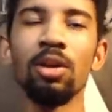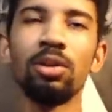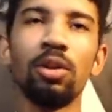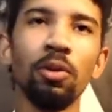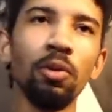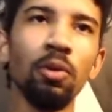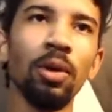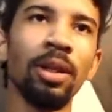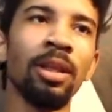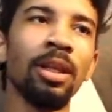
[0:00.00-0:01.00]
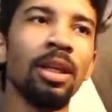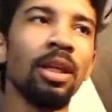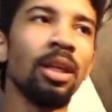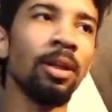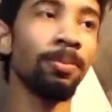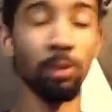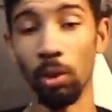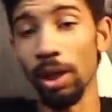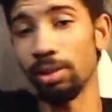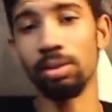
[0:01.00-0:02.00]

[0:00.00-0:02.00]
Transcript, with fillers: to the to us,